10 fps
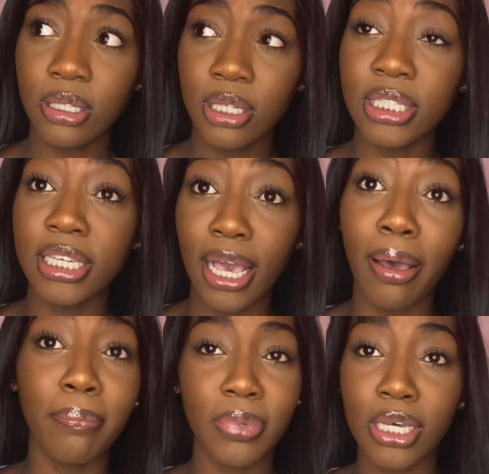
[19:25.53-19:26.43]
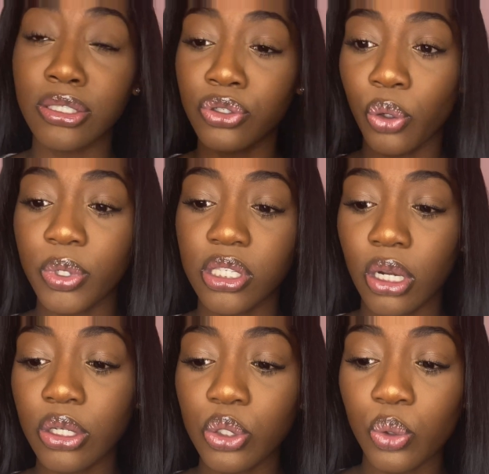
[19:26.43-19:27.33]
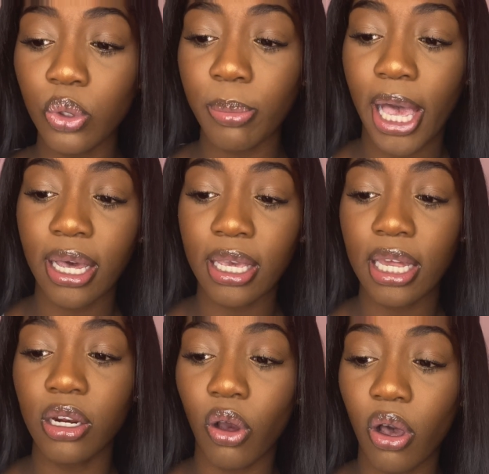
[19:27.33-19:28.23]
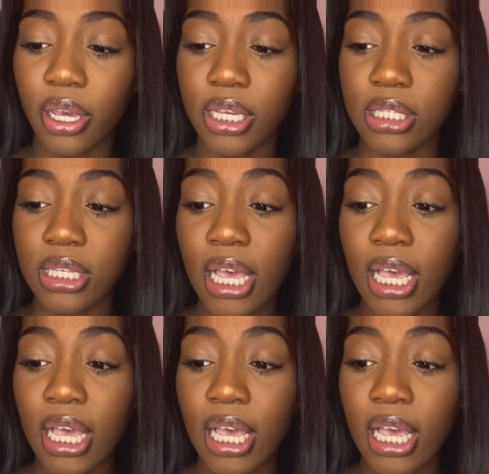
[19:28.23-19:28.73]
yeah, because we start school back again in August,